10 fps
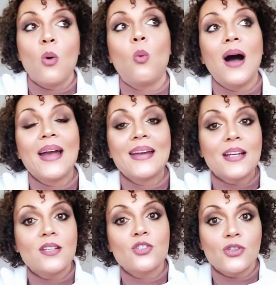why it
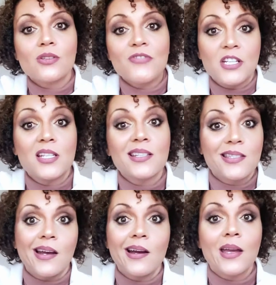is you're feeling
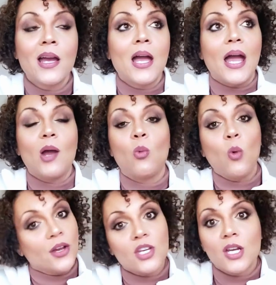stuck, and
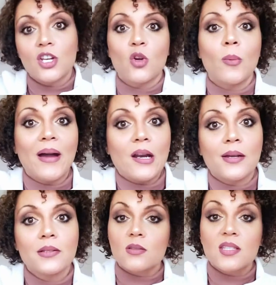what you can do about it.